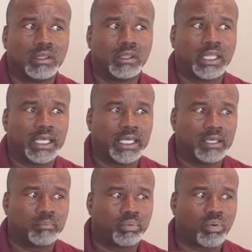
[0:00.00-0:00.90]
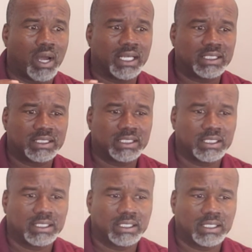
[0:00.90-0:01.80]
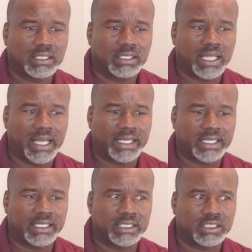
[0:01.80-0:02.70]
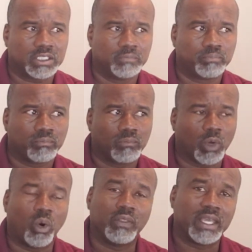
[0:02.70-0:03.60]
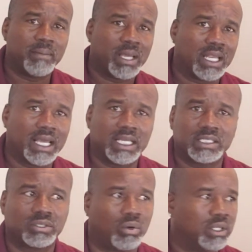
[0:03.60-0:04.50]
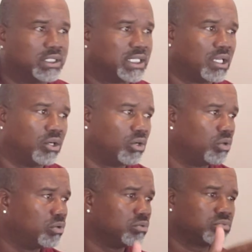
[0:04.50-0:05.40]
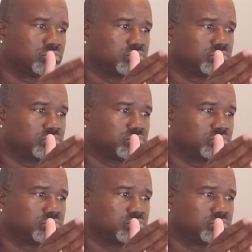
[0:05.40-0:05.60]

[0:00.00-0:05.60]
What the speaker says: the price that is on the MLS, on Zillow,